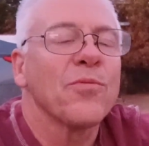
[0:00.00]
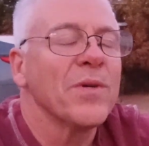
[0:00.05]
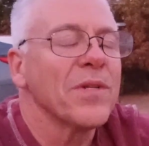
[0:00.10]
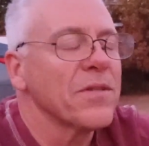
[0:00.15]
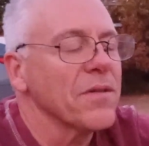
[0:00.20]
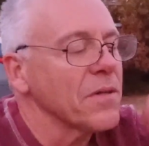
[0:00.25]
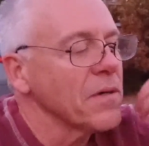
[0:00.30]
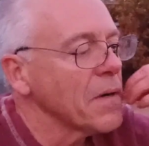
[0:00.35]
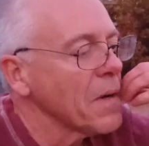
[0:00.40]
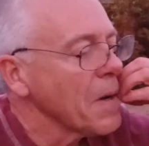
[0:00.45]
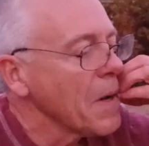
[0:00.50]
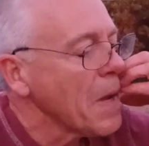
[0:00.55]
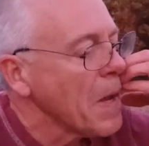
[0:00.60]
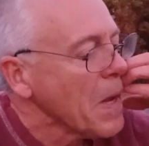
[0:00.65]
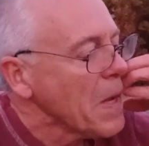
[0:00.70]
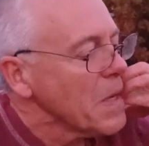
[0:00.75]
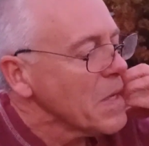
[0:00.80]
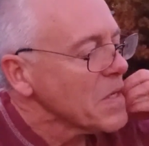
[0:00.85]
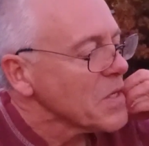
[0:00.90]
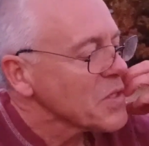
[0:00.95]
winter.
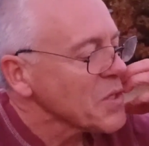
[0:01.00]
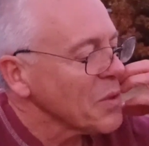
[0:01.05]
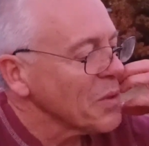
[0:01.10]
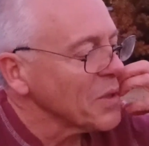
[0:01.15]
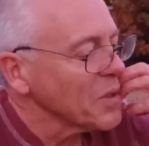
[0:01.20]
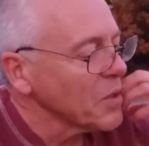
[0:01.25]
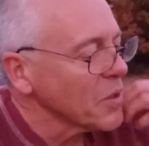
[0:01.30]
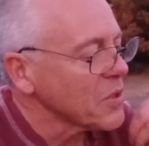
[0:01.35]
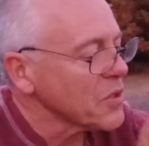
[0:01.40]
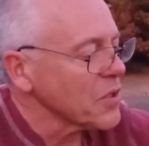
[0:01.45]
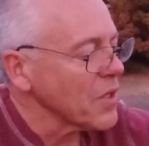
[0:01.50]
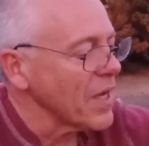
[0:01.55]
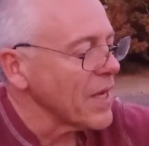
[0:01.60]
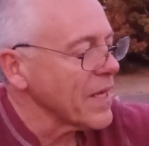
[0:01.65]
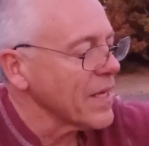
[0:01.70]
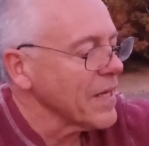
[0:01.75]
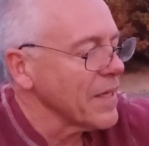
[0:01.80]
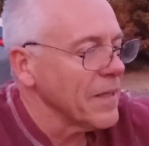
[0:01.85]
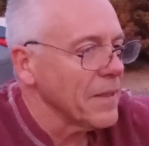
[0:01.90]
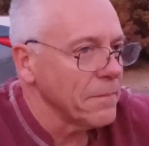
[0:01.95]
So, it looks
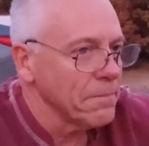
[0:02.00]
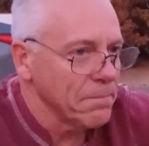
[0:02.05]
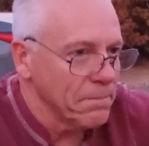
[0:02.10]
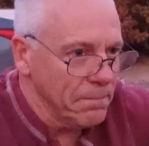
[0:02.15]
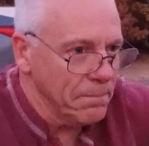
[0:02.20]
like, there